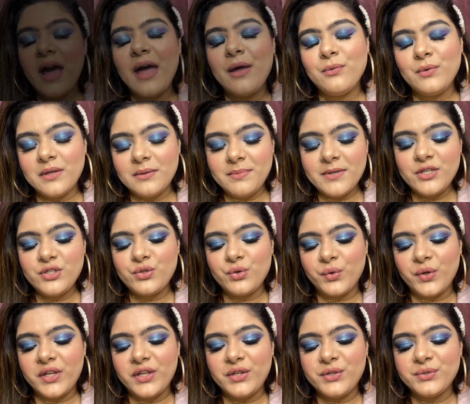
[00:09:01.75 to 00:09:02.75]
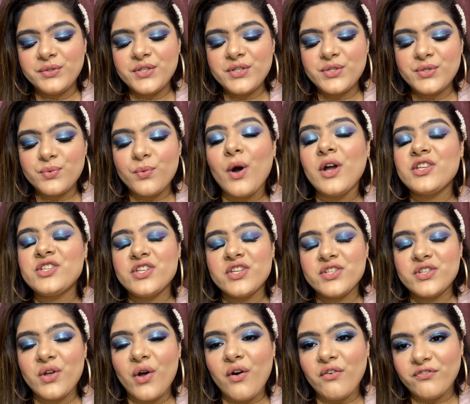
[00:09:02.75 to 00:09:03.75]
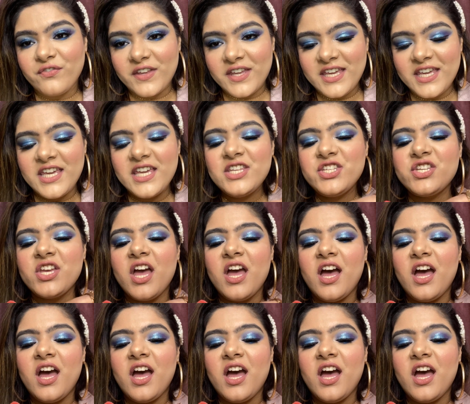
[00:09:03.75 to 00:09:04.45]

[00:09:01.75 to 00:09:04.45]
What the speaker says: I will be showing you the swatches of each.